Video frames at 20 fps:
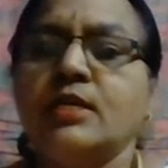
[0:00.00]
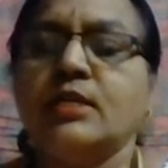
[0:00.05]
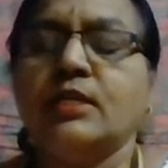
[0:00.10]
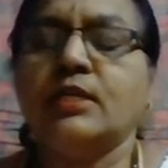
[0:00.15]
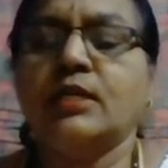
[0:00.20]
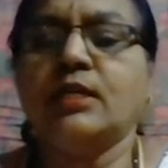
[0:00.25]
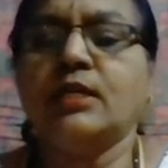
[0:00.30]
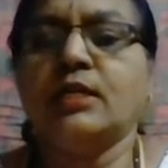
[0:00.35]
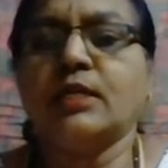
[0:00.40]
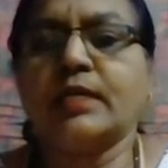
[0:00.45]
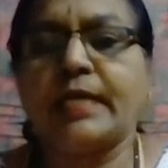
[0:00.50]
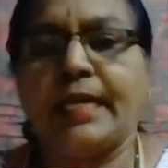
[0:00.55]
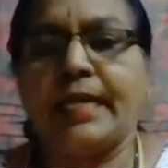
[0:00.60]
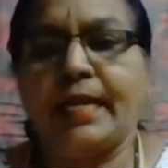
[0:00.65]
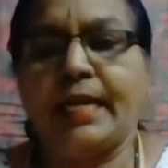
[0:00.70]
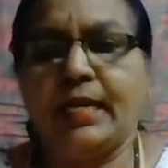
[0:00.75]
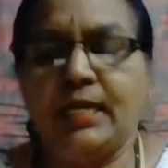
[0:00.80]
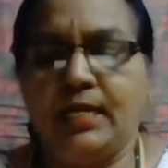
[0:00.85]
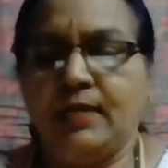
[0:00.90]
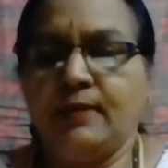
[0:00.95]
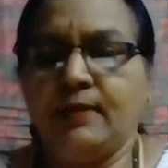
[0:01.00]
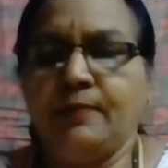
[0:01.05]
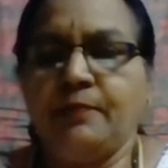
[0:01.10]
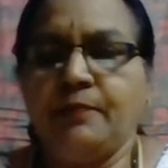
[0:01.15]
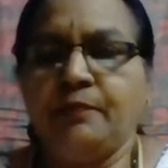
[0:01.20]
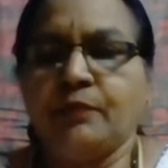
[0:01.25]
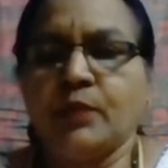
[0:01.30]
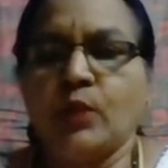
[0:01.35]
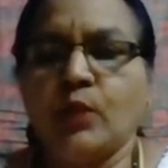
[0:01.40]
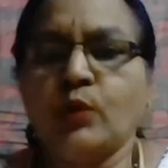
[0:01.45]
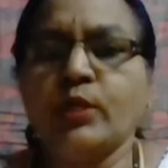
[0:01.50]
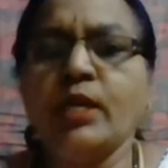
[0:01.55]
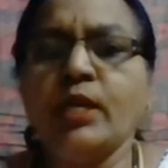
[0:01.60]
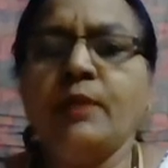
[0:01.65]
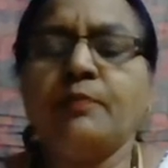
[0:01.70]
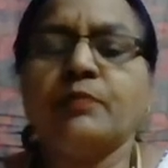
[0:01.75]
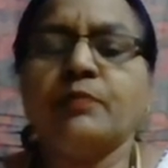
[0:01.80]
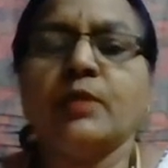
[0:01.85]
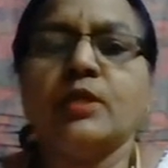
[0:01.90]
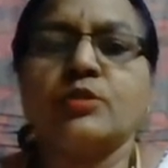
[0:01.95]
correctly,
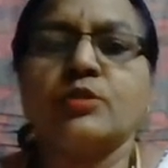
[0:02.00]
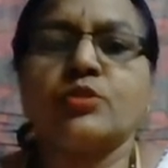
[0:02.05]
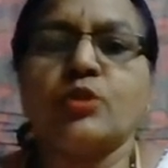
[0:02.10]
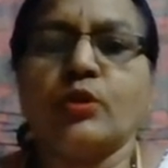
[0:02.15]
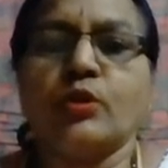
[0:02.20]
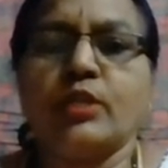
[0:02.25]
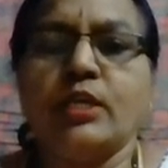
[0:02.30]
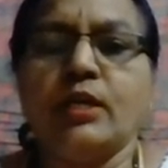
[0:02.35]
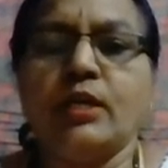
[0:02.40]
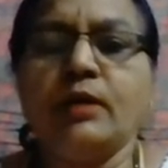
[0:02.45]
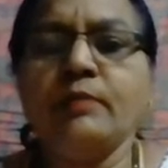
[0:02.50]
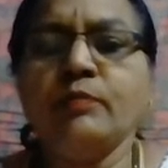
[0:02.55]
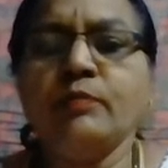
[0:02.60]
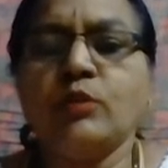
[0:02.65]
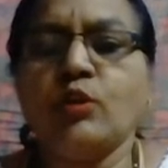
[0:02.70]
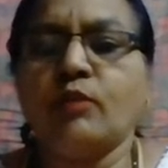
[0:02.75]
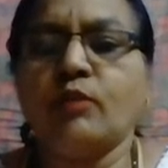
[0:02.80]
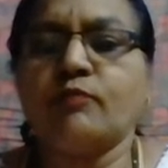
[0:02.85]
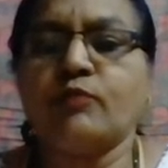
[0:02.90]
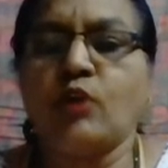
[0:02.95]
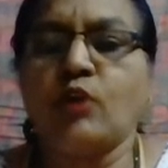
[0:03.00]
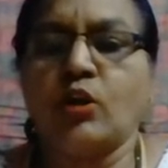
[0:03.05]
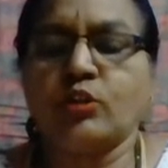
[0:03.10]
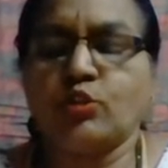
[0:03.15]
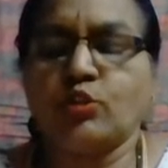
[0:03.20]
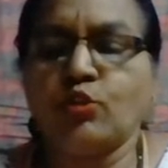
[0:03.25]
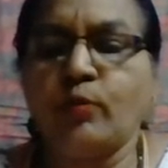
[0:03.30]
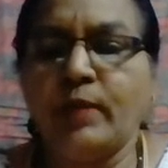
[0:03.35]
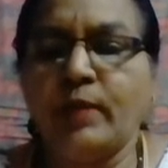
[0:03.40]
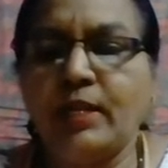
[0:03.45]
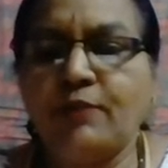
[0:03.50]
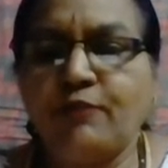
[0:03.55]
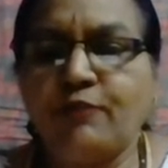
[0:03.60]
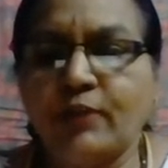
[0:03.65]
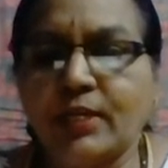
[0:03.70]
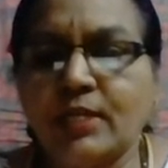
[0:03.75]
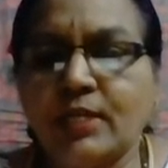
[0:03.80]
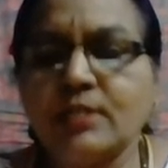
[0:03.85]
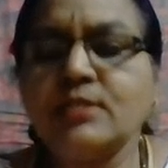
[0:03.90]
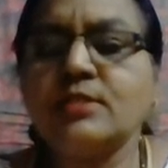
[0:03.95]
okay. So here you have got too many
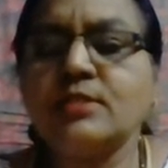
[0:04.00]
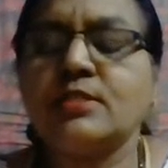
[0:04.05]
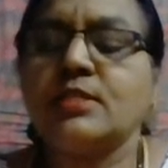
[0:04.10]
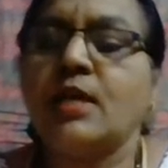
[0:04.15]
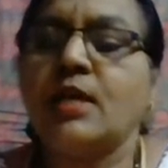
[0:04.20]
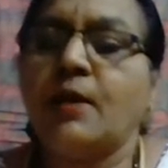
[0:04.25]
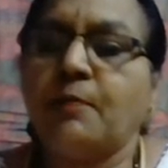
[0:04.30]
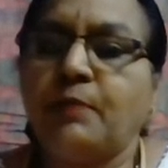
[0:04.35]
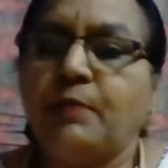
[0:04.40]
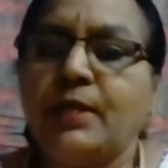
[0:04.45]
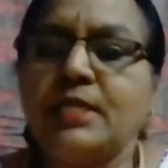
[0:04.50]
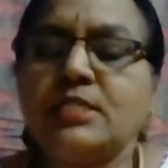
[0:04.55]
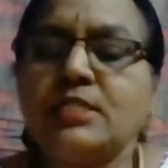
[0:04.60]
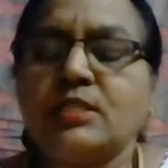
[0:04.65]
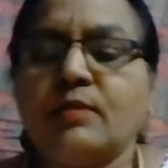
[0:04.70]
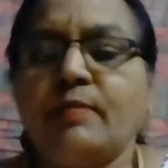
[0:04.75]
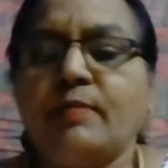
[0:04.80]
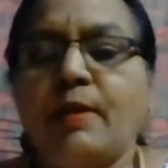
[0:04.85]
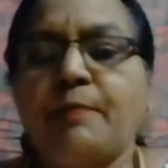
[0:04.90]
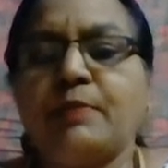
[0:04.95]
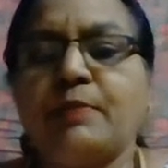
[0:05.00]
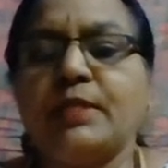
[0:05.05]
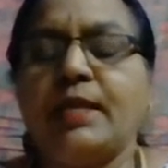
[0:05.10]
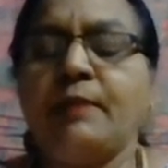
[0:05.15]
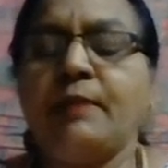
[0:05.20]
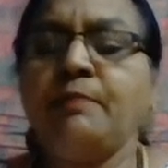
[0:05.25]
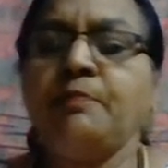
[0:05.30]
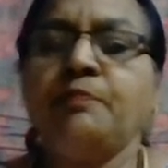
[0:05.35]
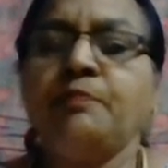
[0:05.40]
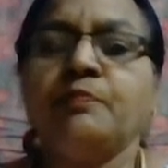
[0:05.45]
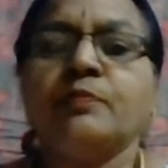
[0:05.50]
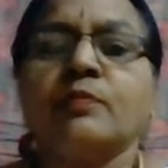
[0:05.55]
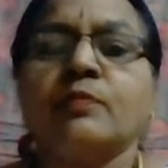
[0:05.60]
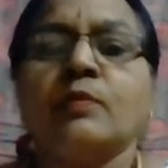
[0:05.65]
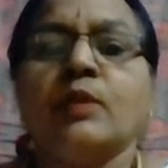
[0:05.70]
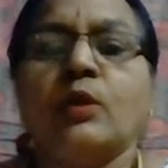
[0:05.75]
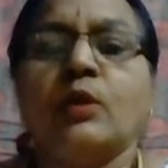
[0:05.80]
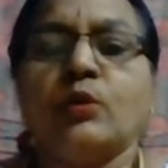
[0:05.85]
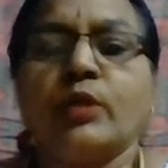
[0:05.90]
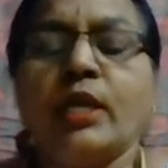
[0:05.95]
figures, please remember them,
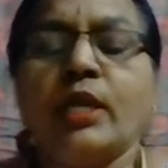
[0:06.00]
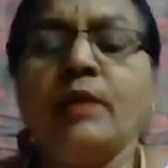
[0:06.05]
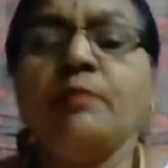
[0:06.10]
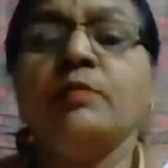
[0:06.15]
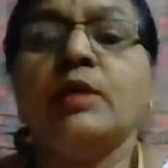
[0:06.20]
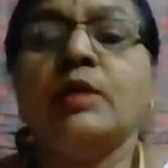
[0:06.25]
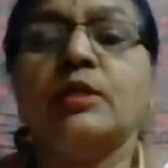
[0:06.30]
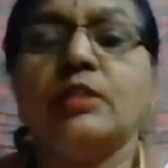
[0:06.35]
okay.